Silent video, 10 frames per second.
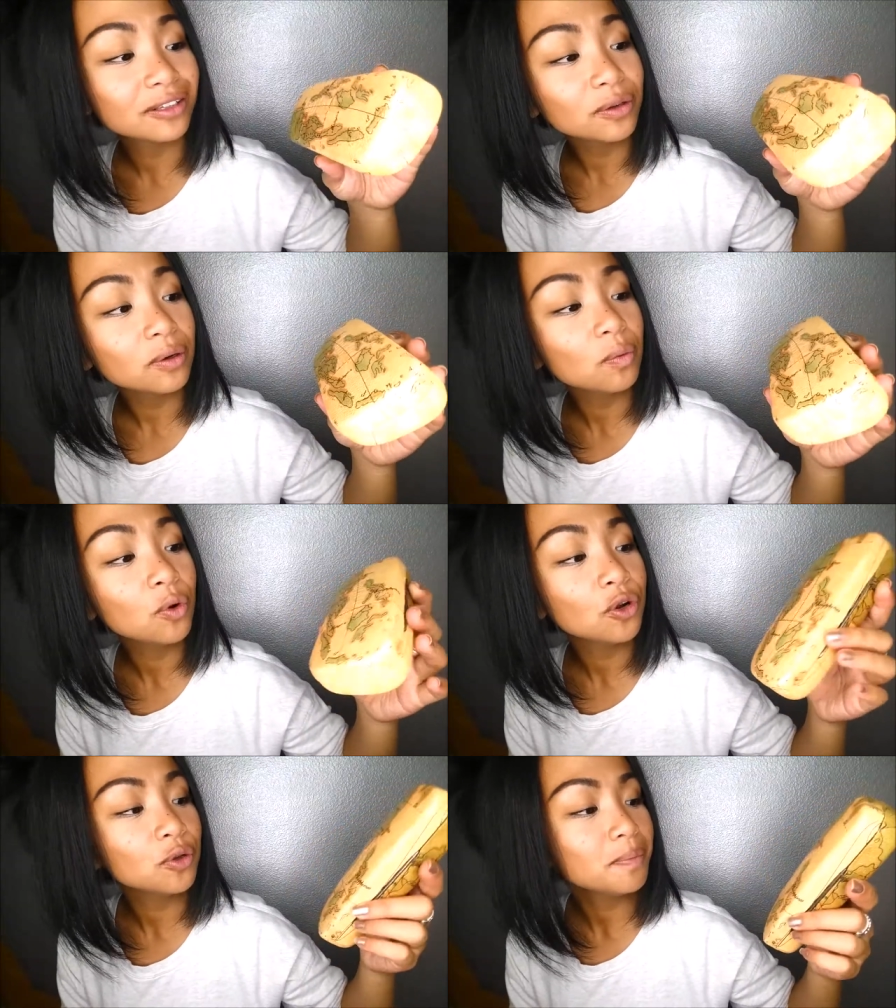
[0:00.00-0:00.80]
a little
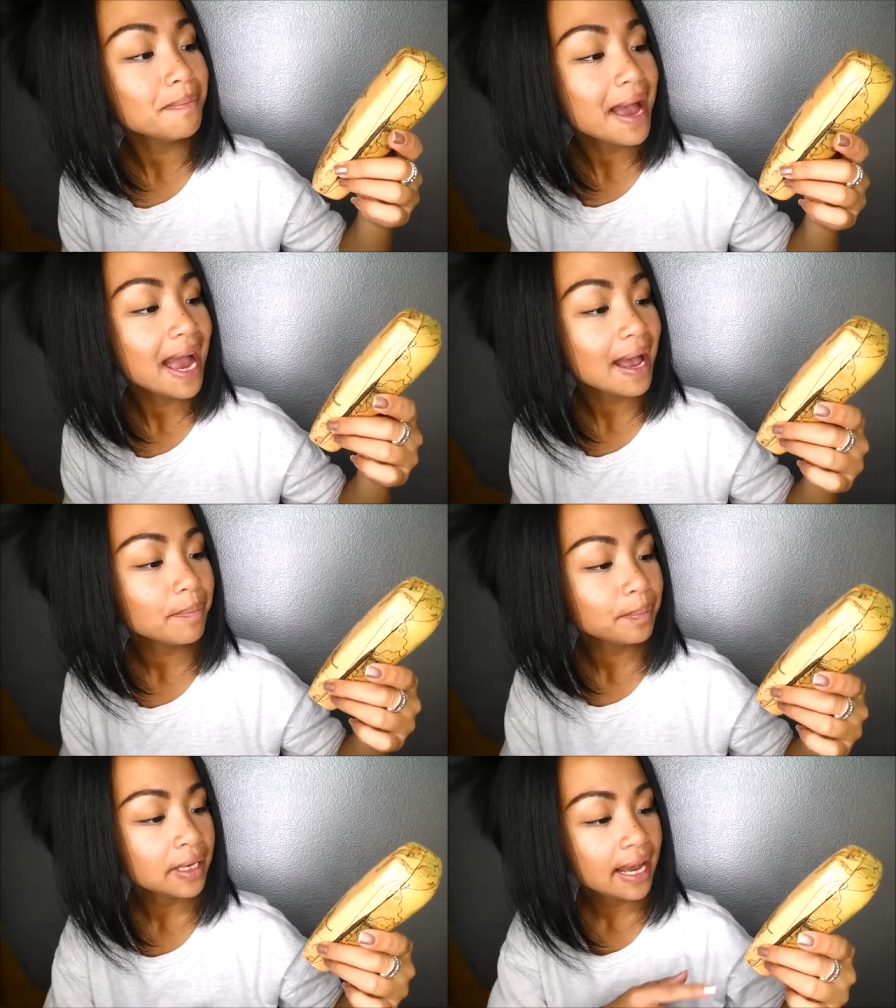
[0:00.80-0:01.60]
world
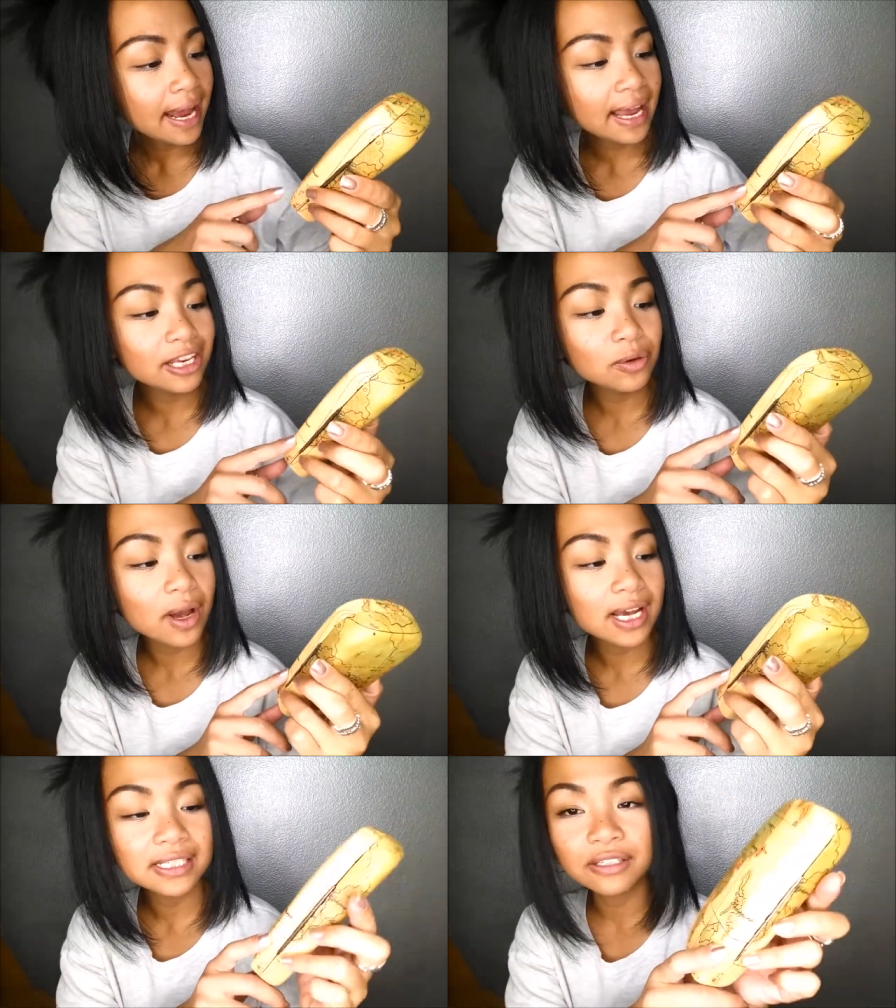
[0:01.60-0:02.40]
map, and you
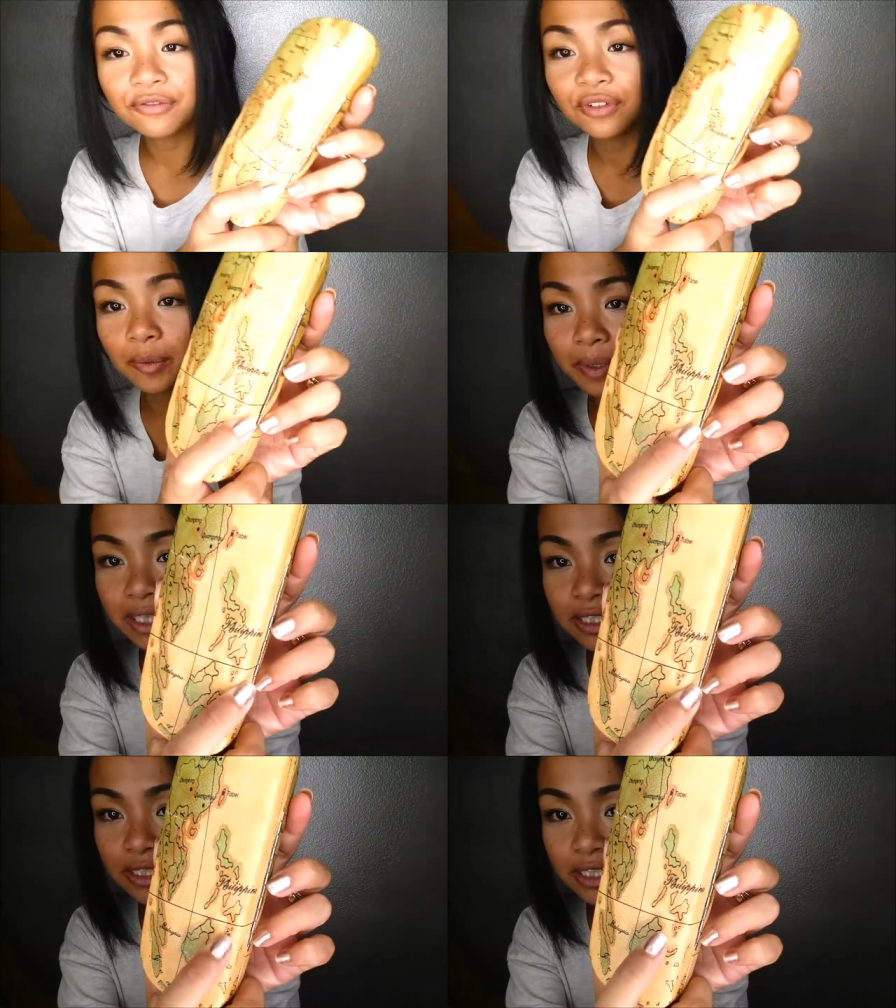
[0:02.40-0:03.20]
guys, the
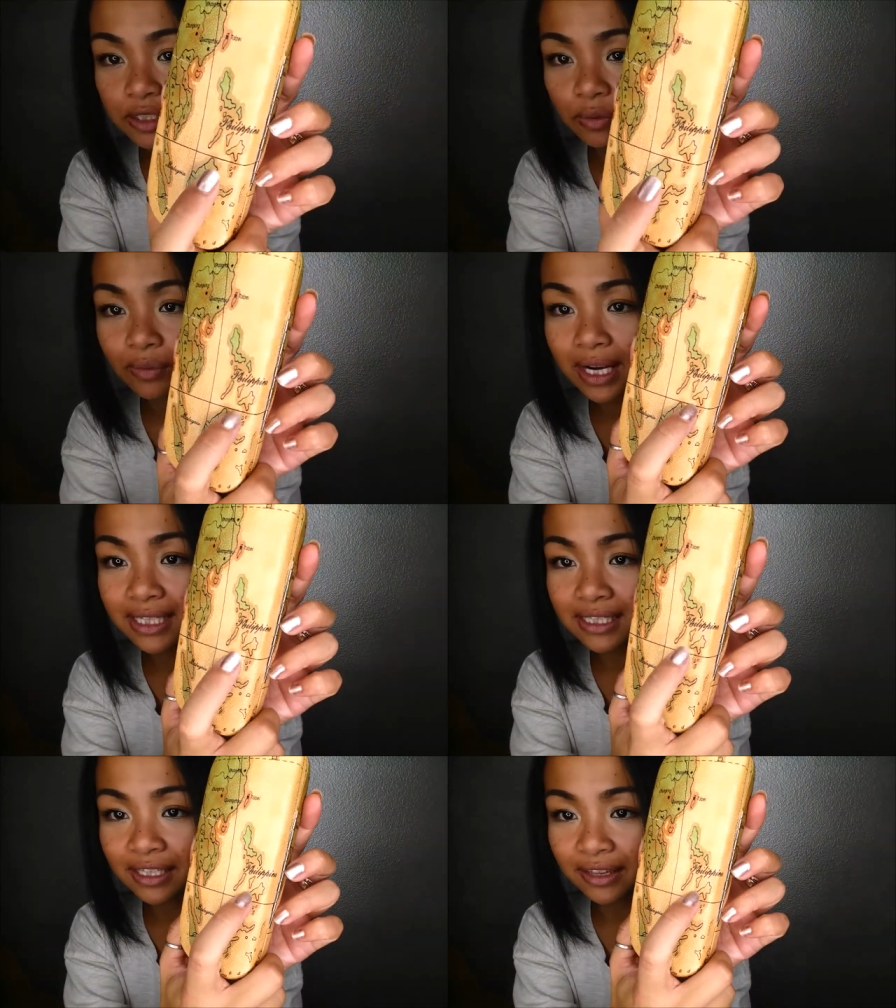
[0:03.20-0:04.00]
Philippines is right